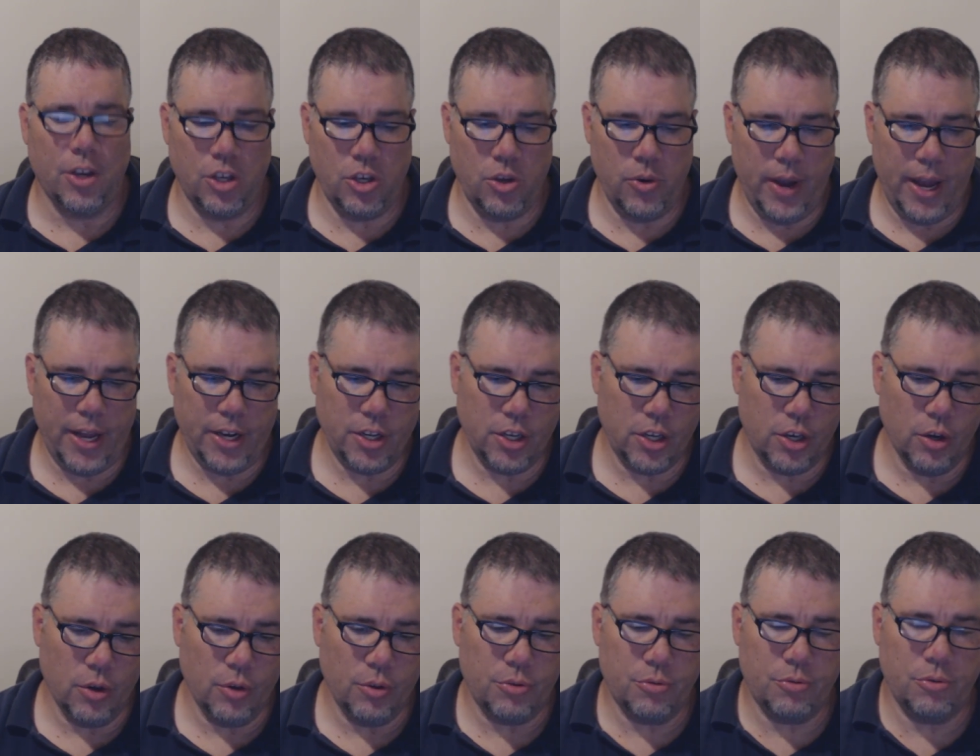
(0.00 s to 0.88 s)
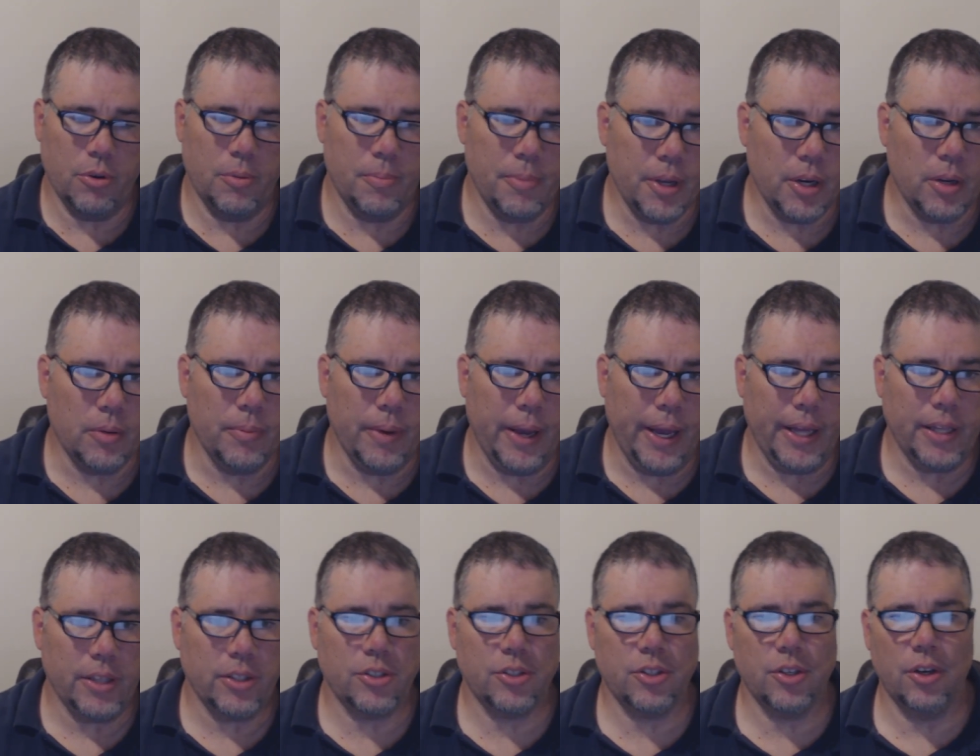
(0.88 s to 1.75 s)
you had to go through a
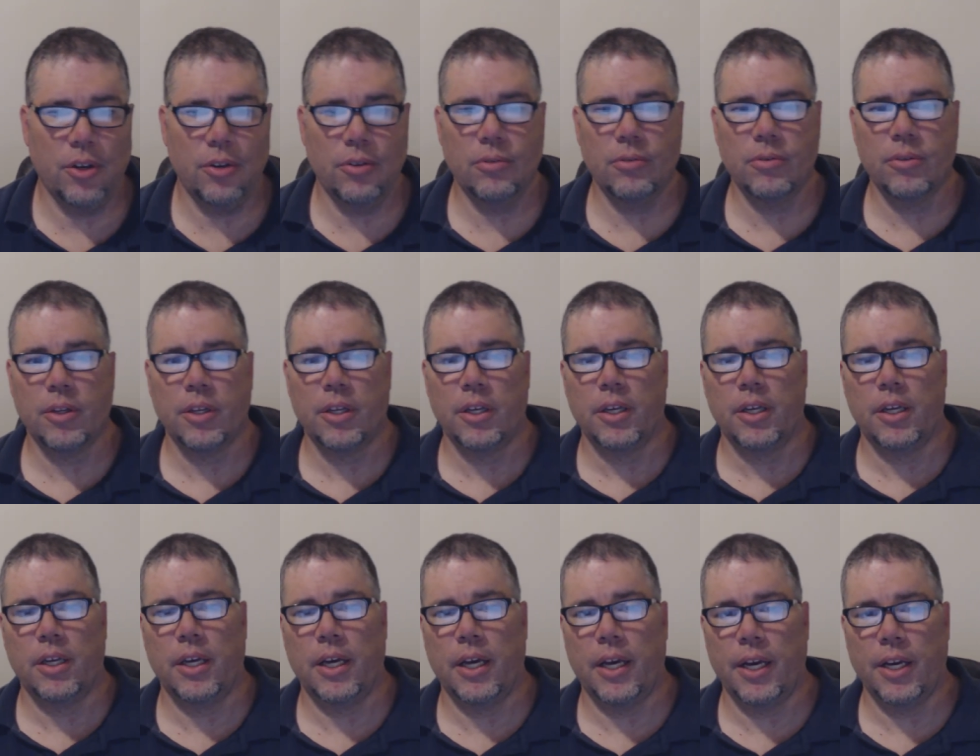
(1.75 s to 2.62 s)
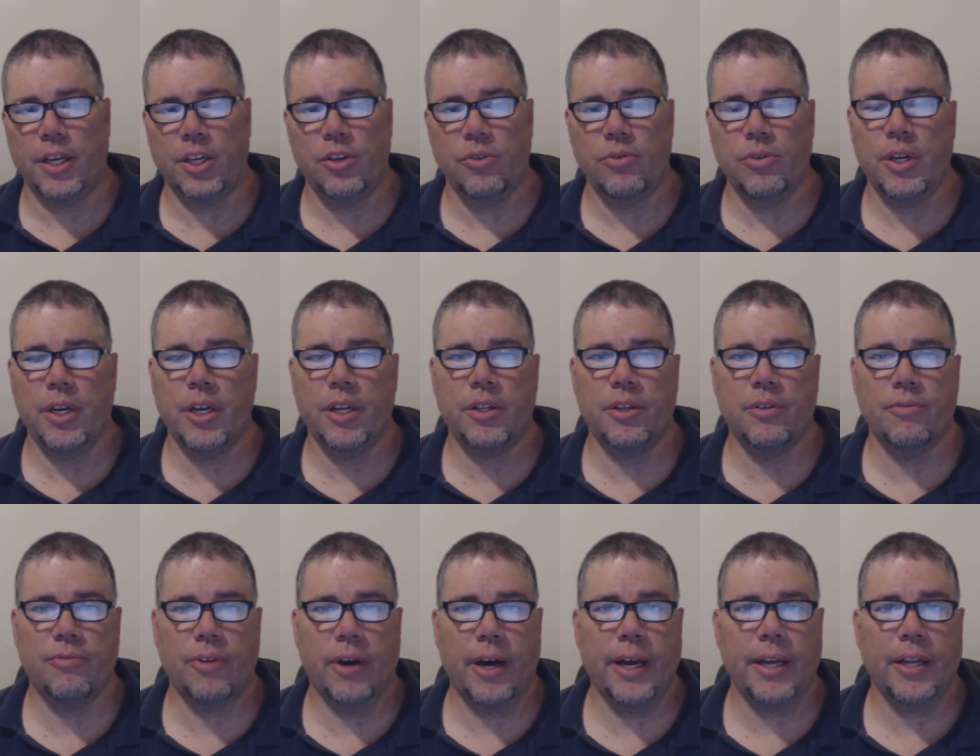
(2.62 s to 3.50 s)
middleman. So uh, you needed
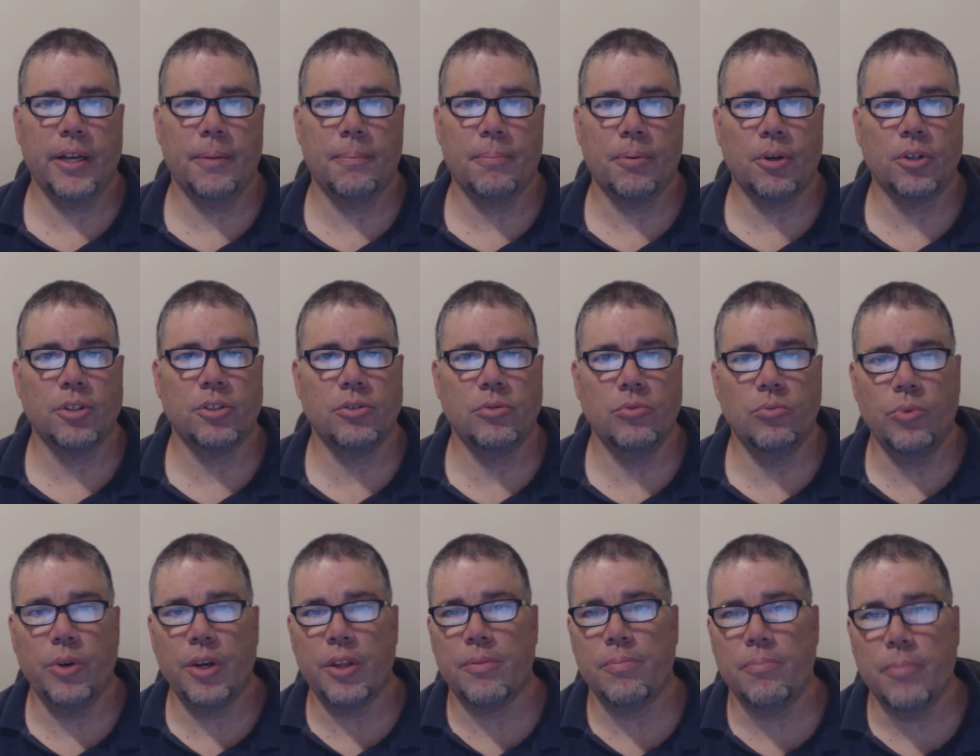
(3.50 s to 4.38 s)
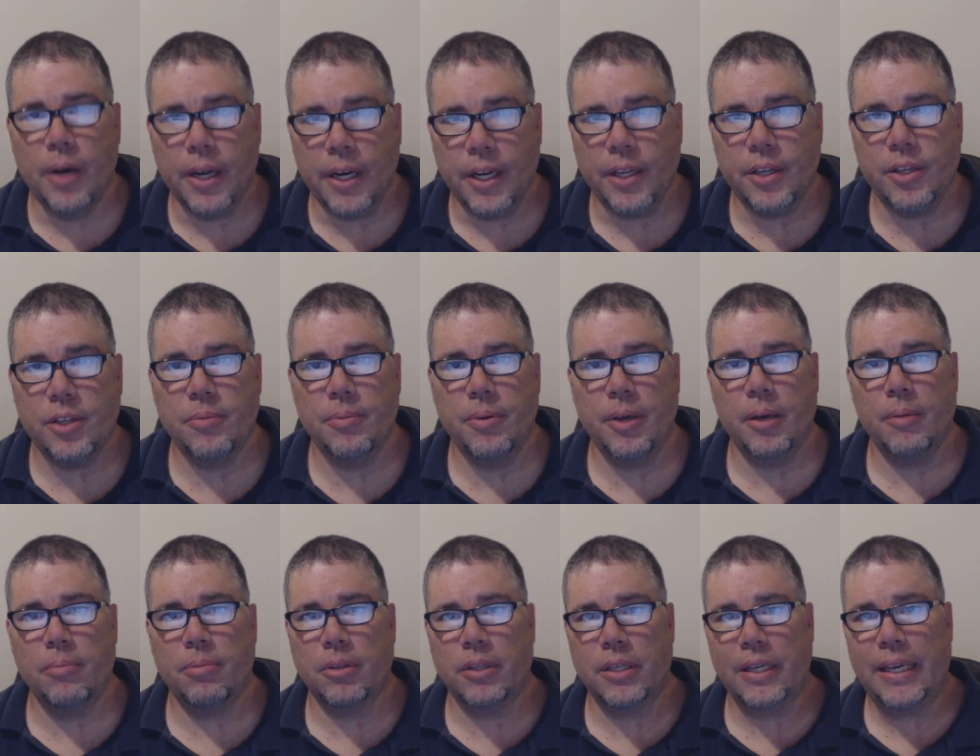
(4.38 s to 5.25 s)
to find a person with money to
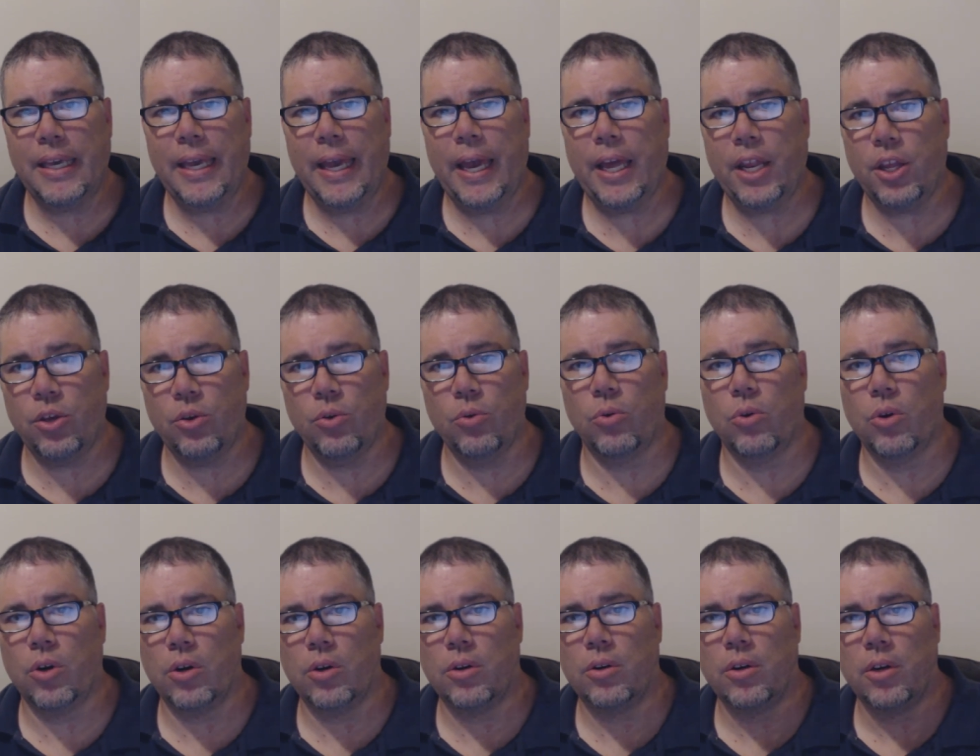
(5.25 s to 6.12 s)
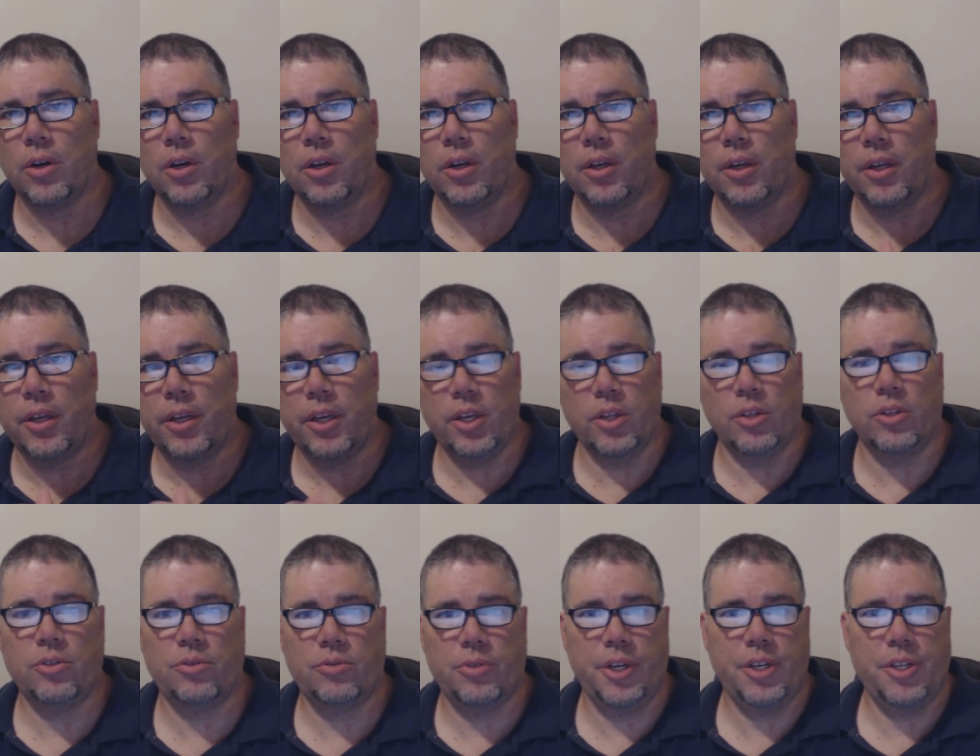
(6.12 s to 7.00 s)
be able to get your
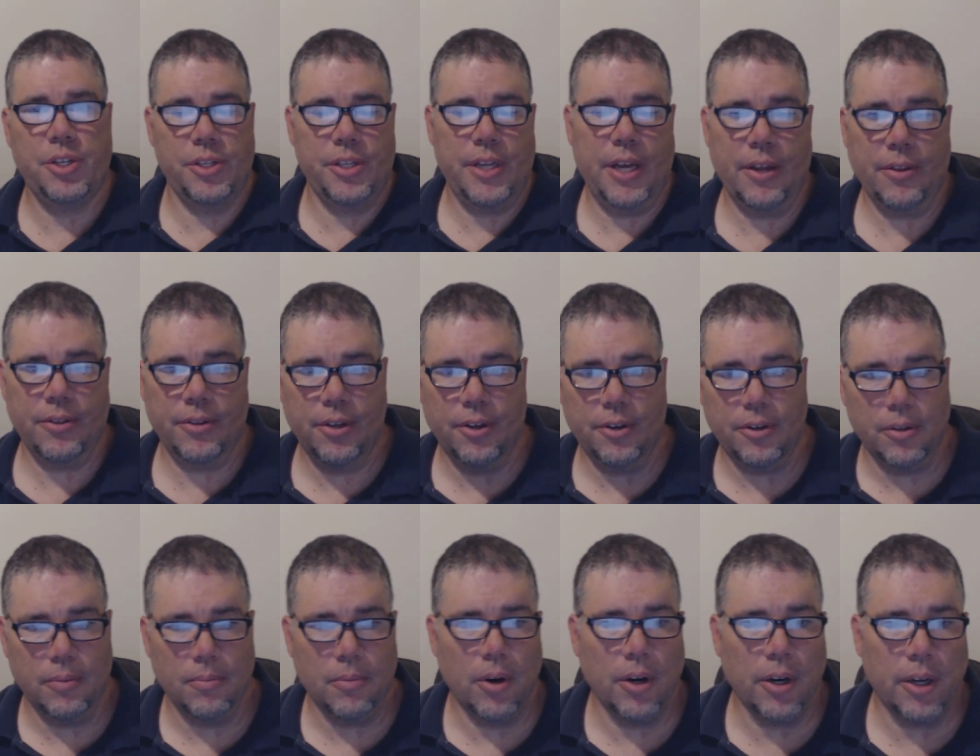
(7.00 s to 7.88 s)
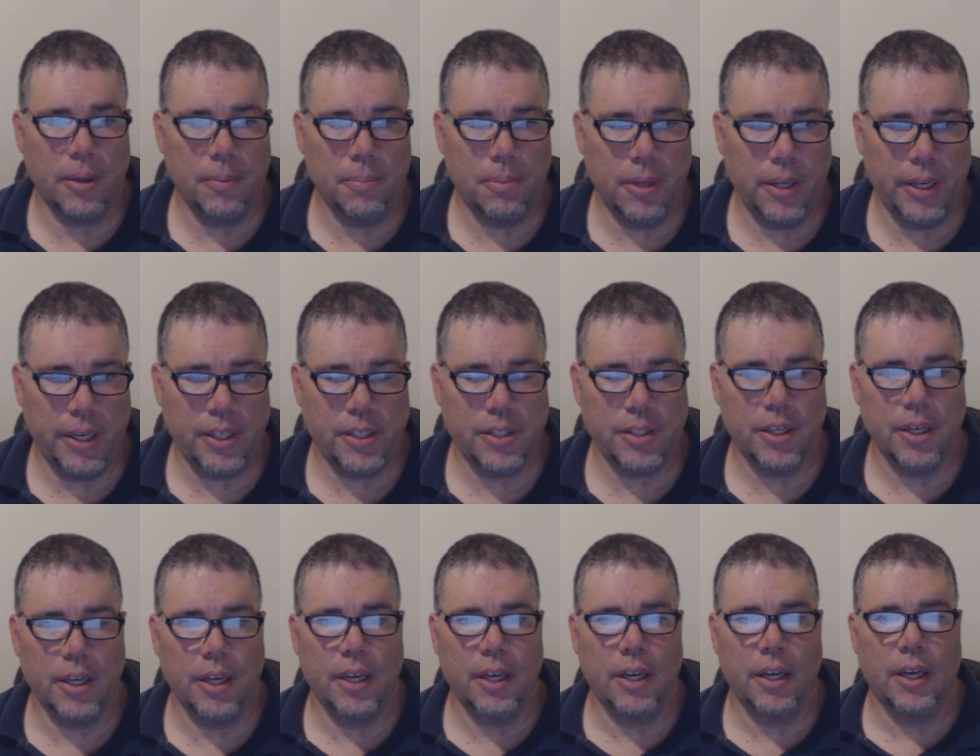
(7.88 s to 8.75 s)
illustrations out there in the
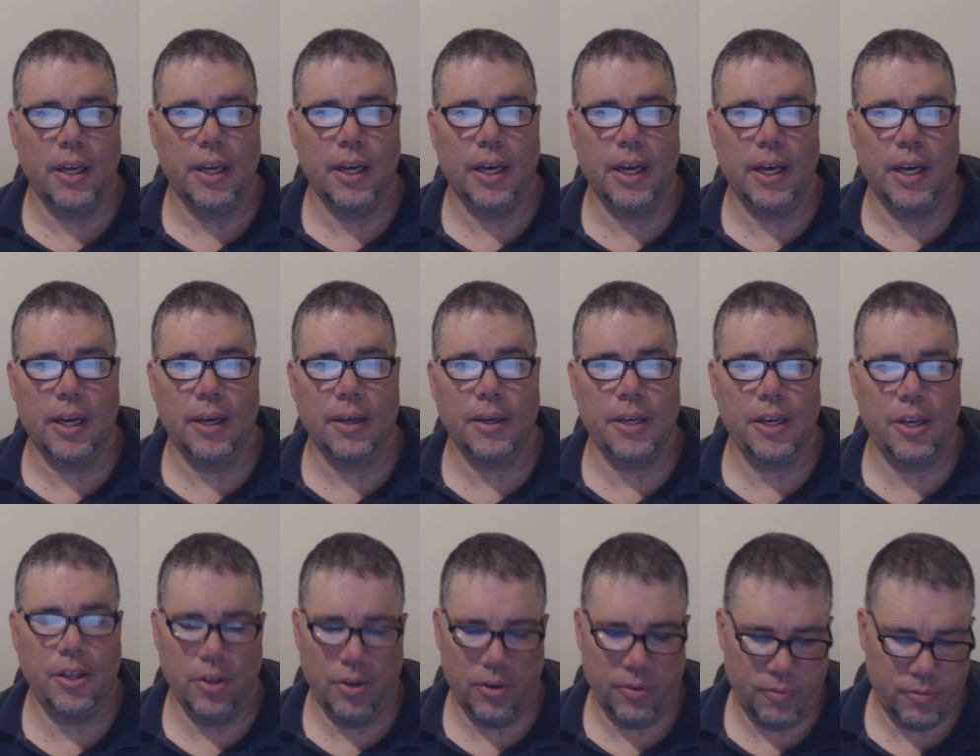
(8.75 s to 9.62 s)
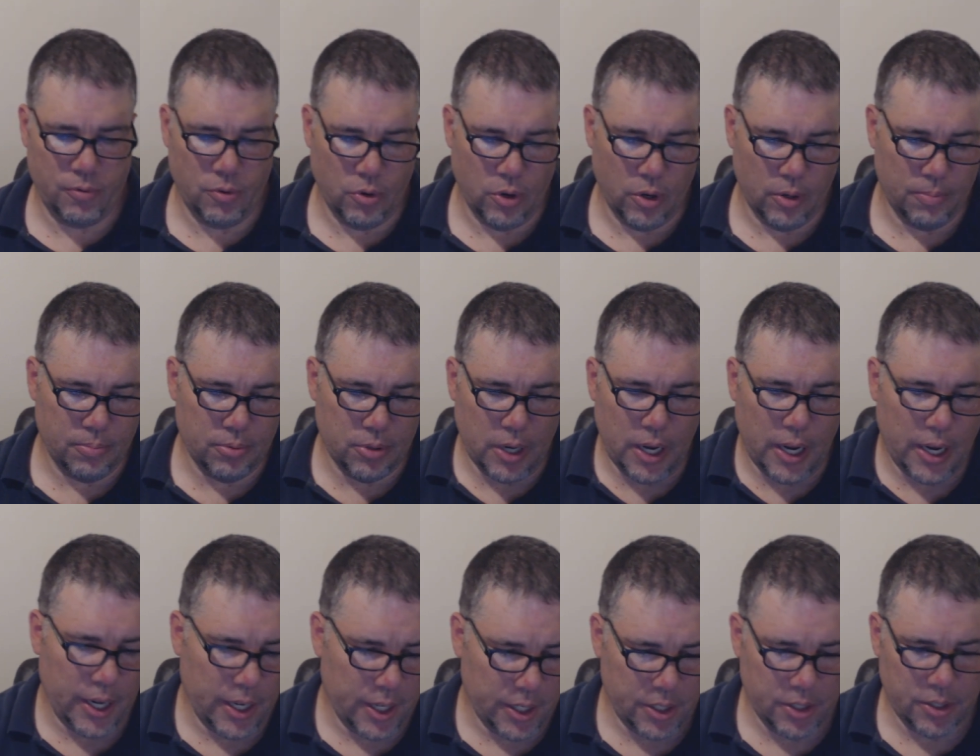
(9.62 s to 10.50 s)
marketplace, uh, either for
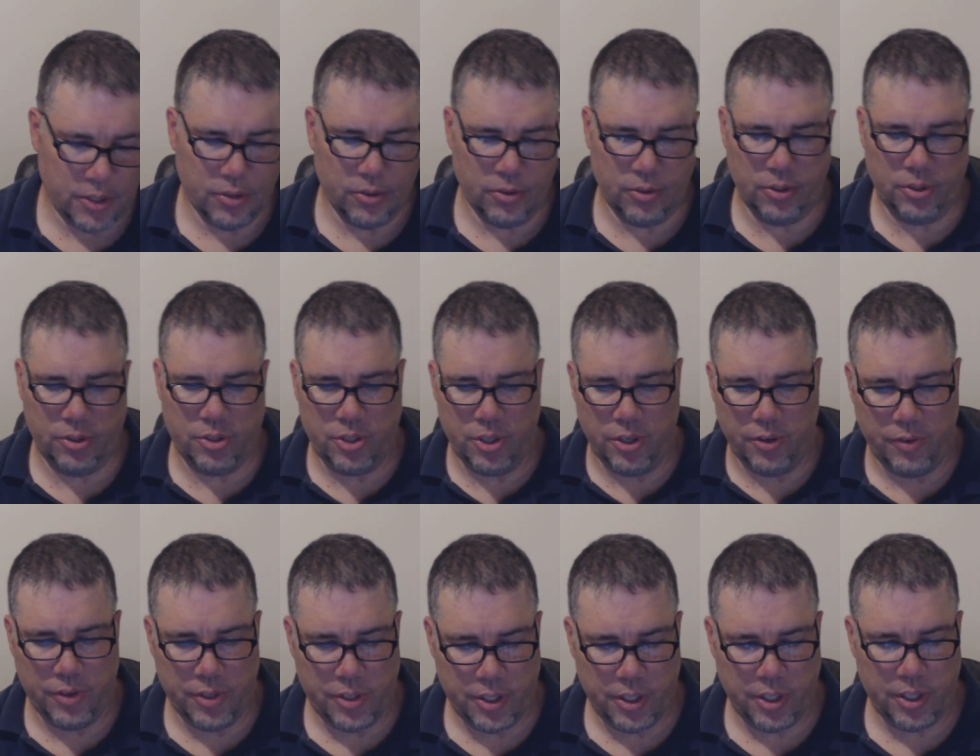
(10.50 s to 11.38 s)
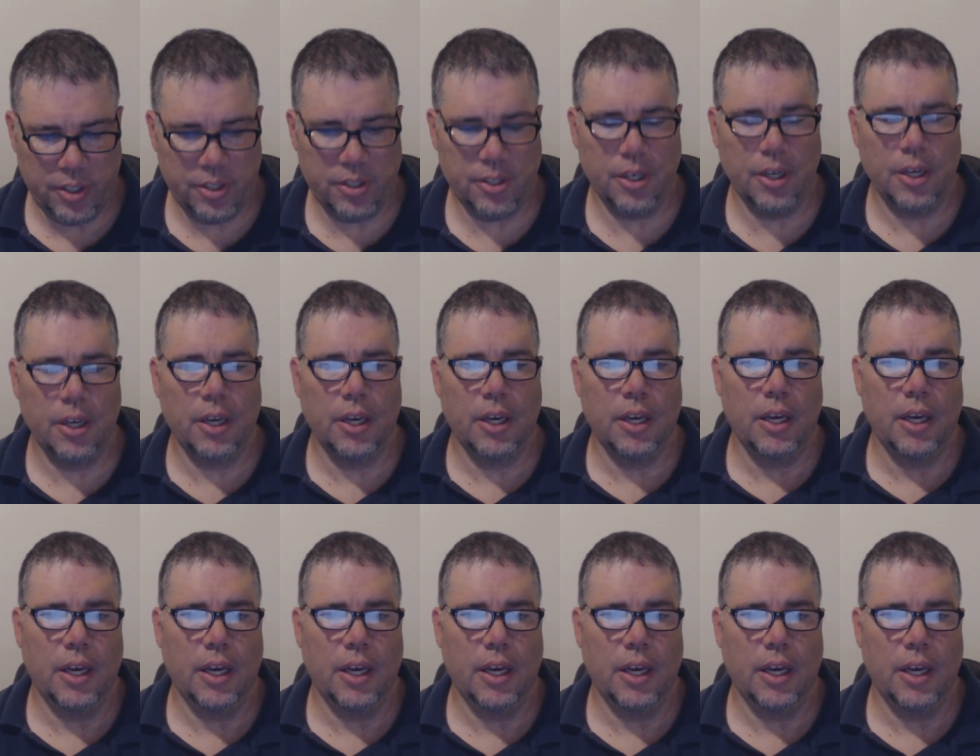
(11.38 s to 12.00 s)
products or services,